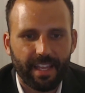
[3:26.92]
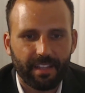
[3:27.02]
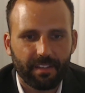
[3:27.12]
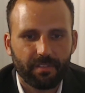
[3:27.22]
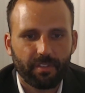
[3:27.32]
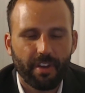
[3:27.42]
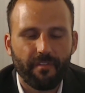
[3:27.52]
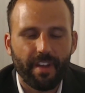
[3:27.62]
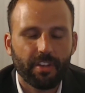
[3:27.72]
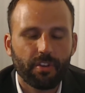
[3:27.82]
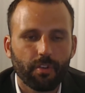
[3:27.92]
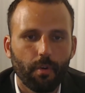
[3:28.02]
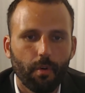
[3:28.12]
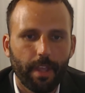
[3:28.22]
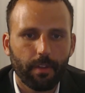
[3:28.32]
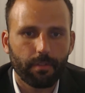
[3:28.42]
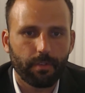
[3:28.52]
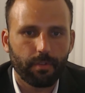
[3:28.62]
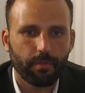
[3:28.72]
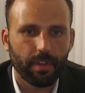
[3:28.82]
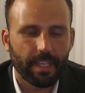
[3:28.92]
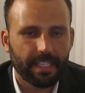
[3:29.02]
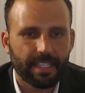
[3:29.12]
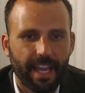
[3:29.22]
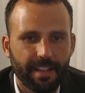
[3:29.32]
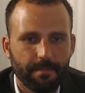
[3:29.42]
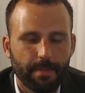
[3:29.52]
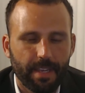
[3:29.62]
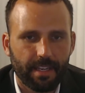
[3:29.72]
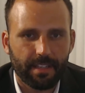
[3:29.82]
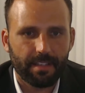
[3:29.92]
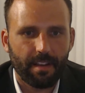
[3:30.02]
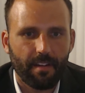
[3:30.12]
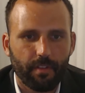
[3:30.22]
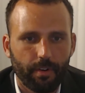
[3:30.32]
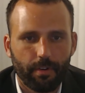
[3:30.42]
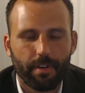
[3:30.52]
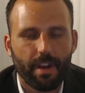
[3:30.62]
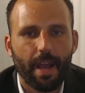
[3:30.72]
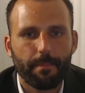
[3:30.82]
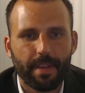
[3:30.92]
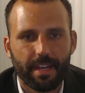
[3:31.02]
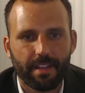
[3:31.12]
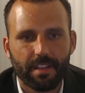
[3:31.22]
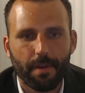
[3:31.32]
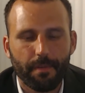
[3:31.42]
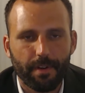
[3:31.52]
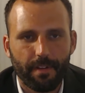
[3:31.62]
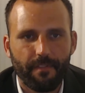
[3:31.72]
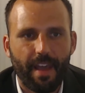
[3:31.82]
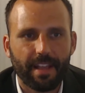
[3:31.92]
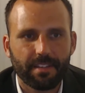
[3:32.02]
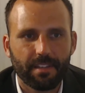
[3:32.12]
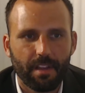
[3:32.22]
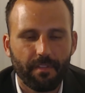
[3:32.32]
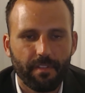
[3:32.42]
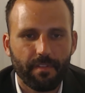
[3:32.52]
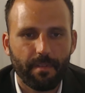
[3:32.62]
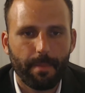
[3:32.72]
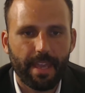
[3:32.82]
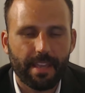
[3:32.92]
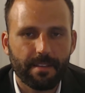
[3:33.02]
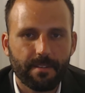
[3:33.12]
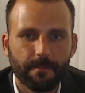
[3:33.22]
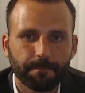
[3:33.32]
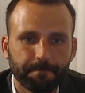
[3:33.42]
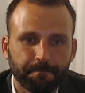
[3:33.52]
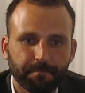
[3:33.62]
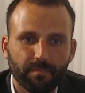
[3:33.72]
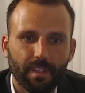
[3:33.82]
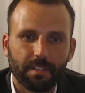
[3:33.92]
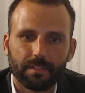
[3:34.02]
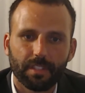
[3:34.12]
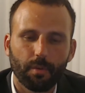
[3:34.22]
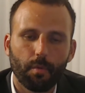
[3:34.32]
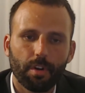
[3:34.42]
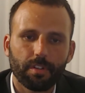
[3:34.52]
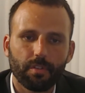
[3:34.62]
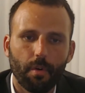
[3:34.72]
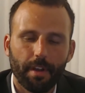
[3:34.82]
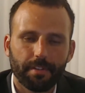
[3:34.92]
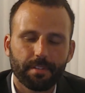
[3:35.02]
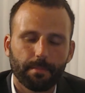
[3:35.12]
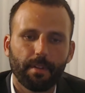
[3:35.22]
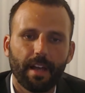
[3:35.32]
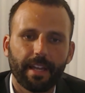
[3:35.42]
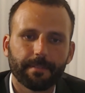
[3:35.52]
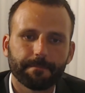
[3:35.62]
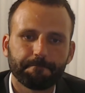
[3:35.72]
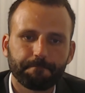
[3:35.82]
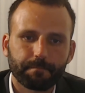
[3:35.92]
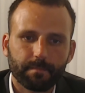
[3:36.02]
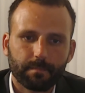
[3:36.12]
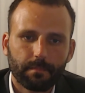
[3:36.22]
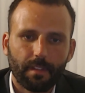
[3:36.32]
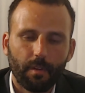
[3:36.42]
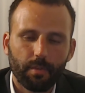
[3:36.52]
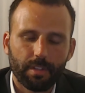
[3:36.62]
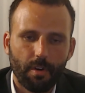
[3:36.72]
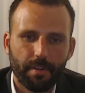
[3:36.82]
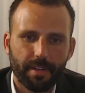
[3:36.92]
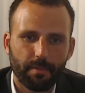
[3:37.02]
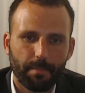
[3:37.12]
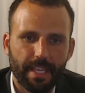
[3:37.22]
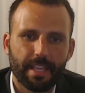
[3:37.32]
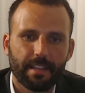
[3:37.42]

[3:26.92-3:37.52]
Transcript: conventional oil drilling sites being discovered or not being discovered at fast enough a pace, but the world's oil supply was going to peak